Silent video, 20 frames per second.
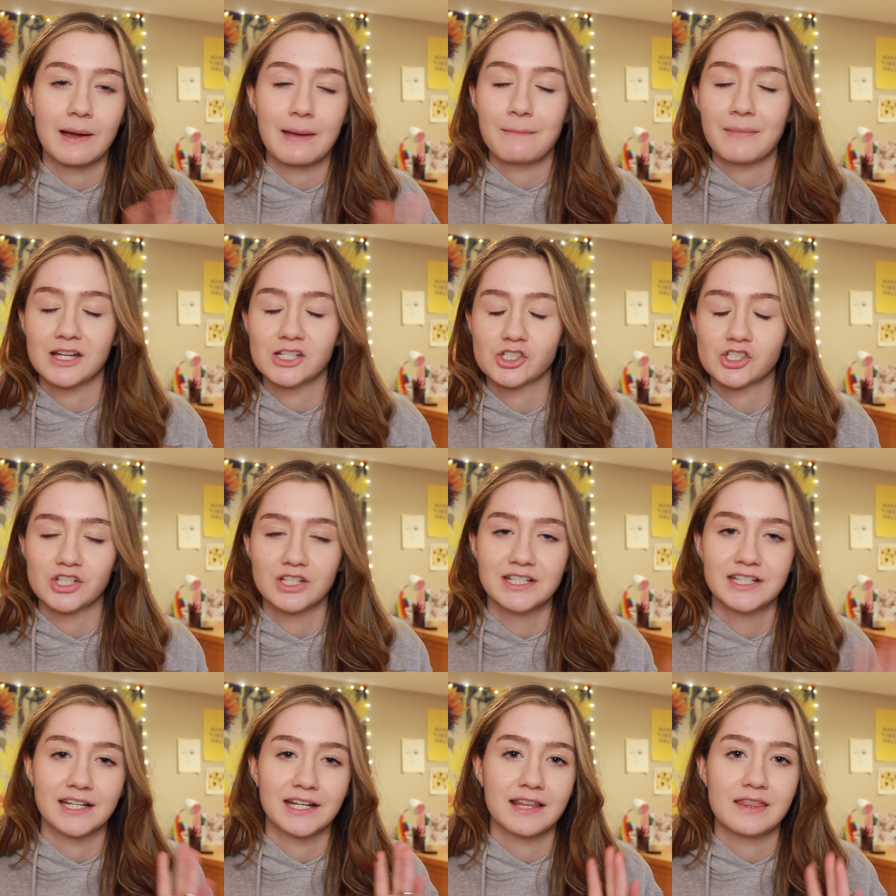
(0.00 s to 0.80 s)
I
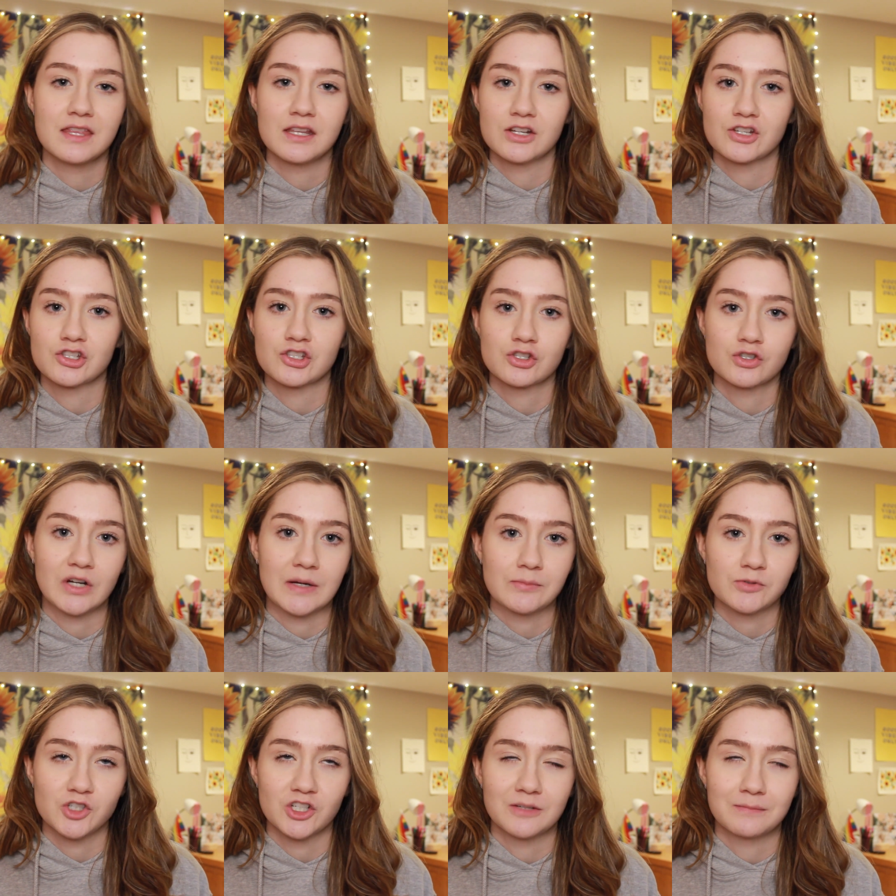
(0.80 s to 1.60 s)
mentioned it in the
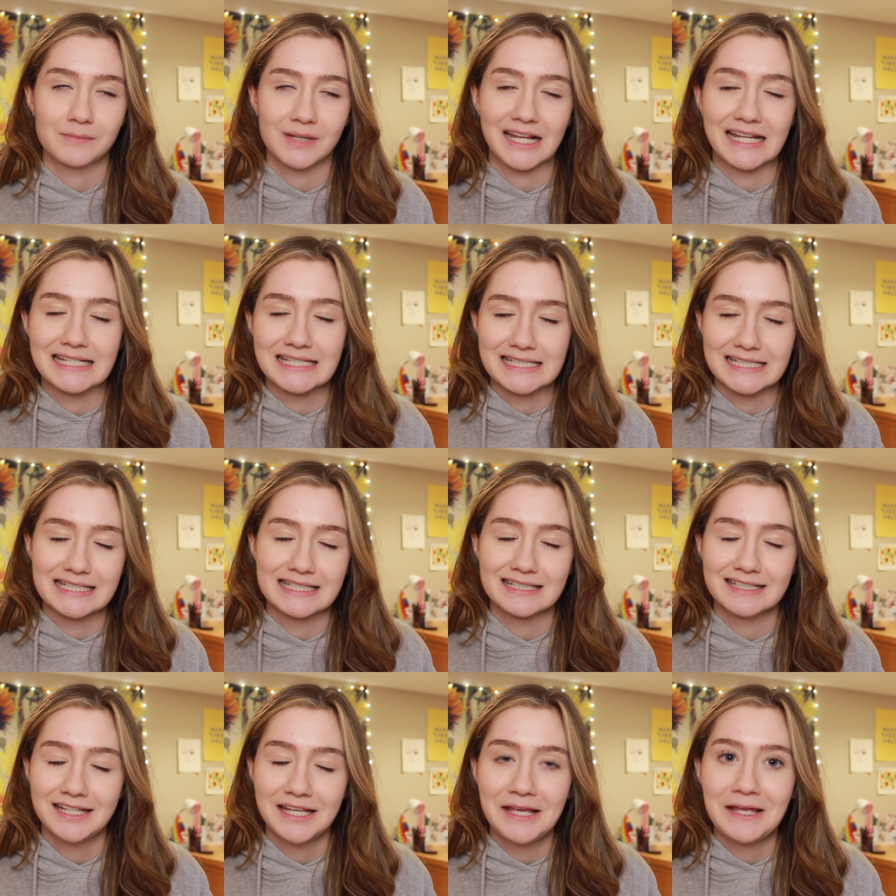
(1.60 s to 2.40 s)
description, but I
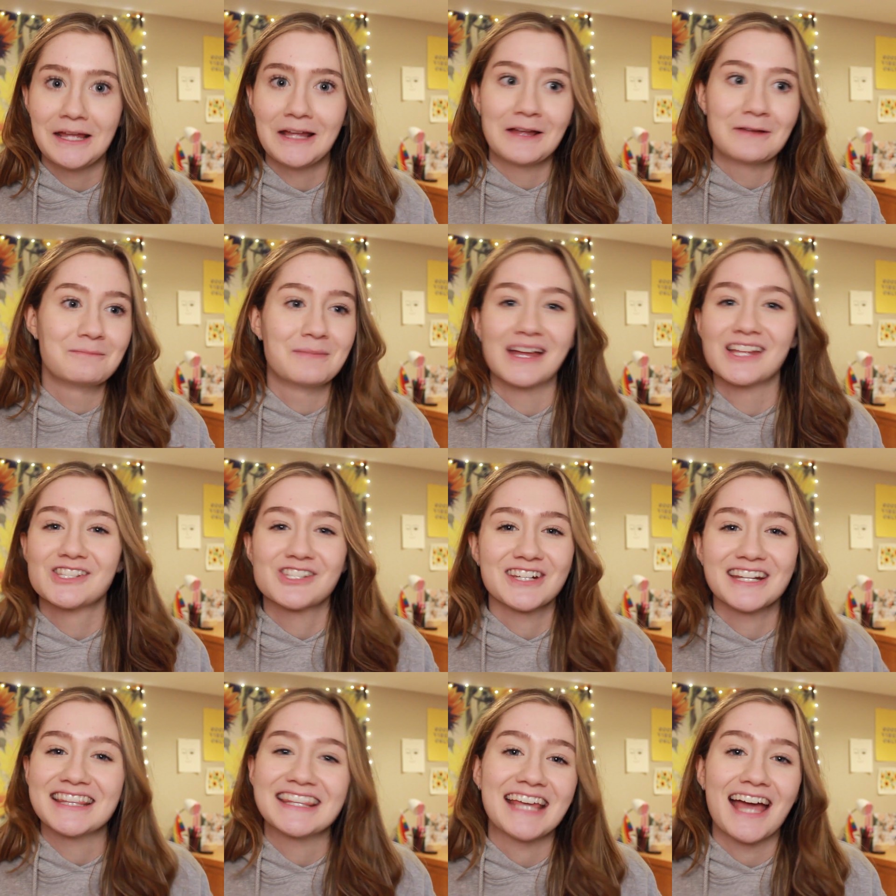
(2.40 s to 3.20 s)
didn't
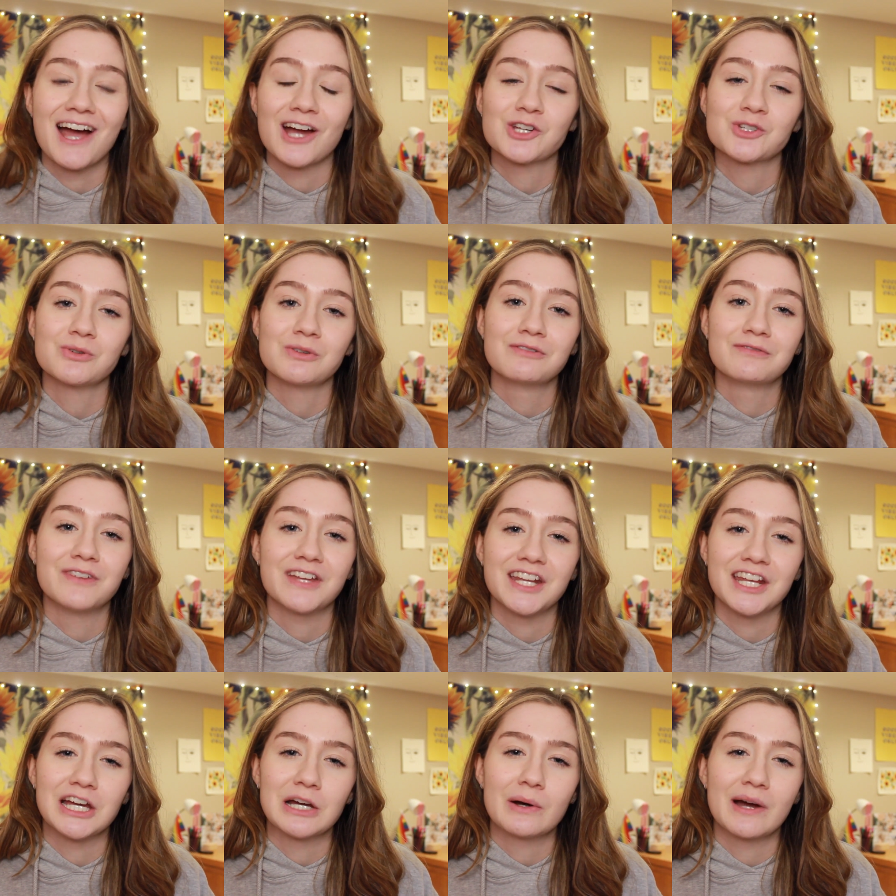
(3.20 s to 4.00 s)
mention it in the actual
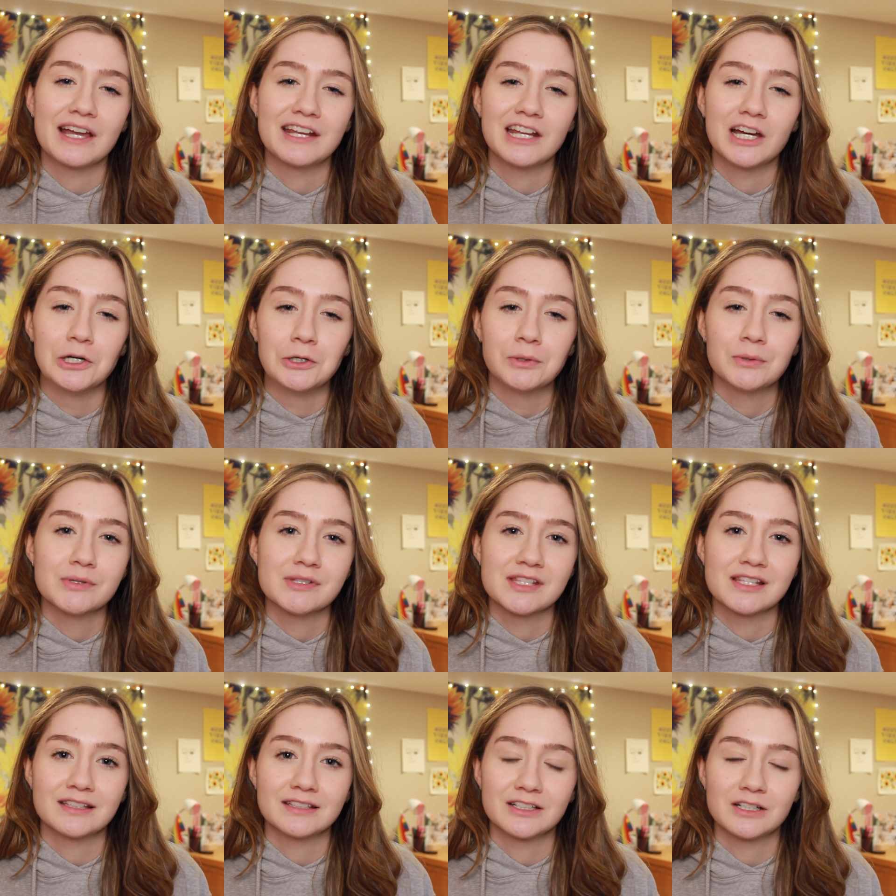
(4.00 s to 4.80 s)
video. I know it
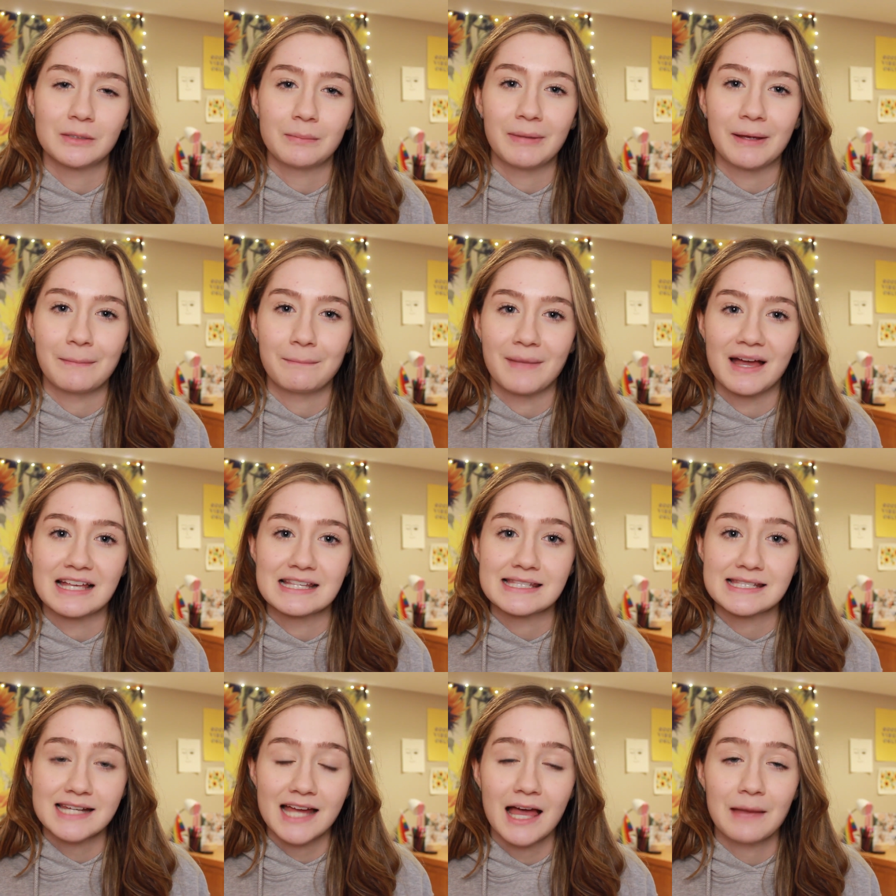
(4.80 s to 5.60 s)
was a little bit
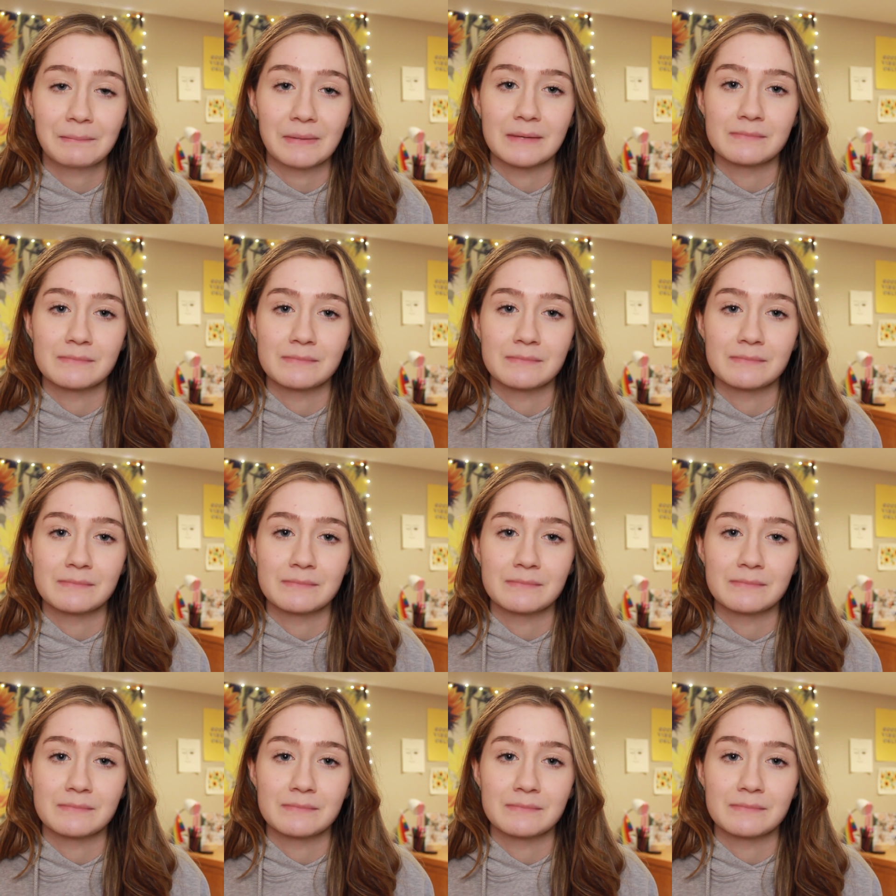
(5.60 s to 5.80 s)
messed up.